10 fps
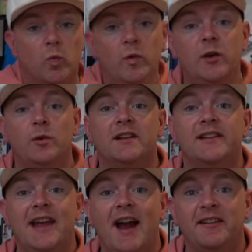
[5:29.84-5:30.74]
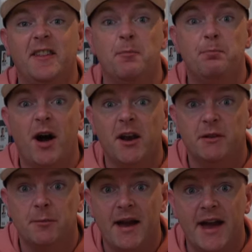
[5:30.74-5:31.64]
We will start at the bottom of
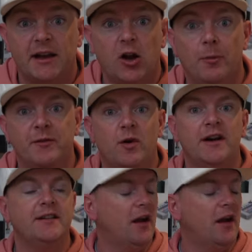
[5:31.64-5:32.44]
the bag clubs wise.